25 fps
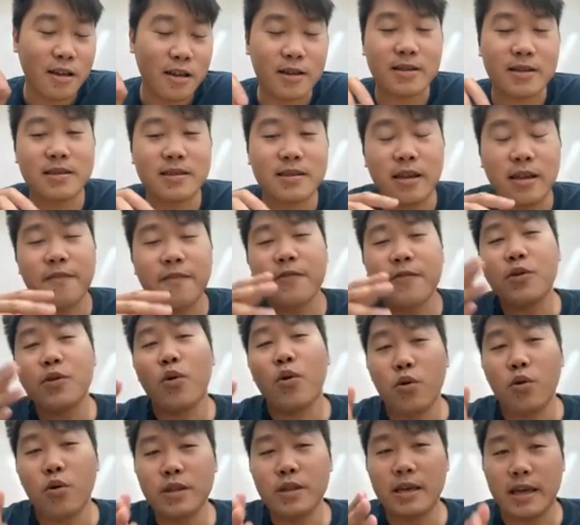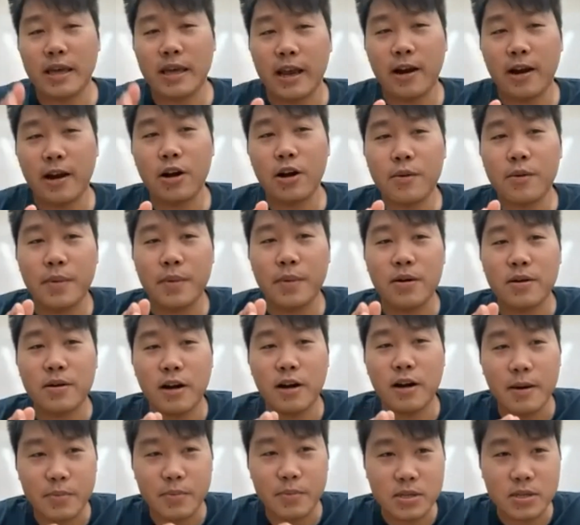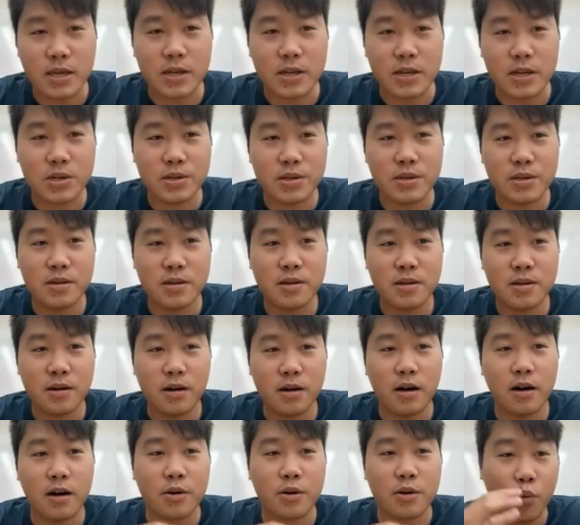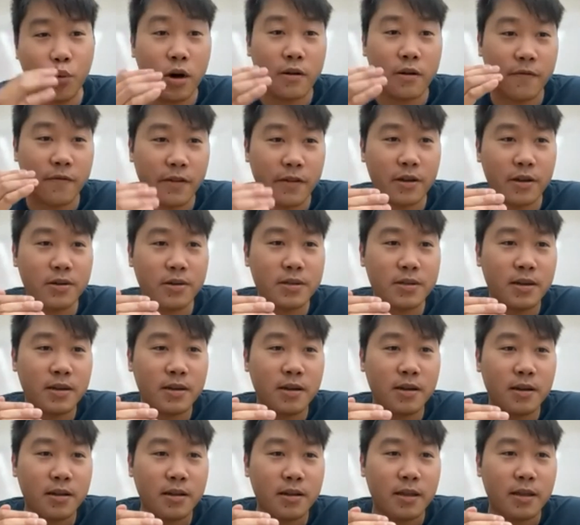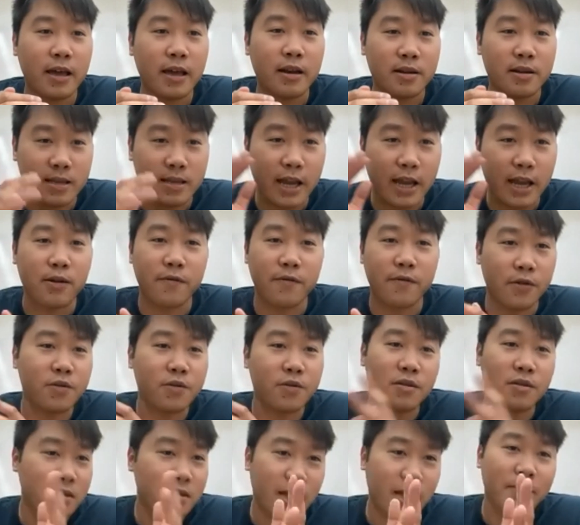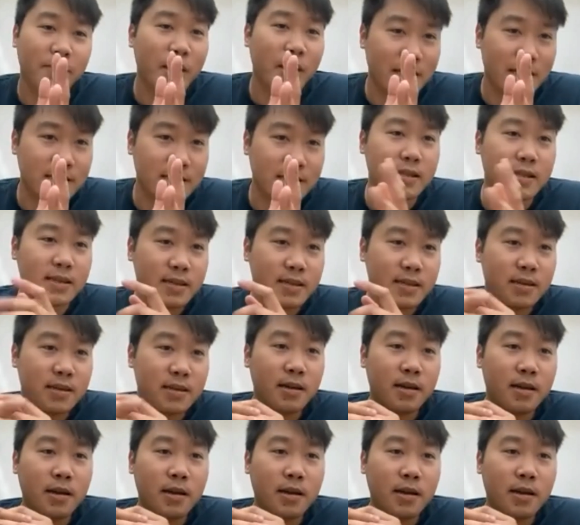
because if you only care about computation on one field, then CycleFold like makes sense.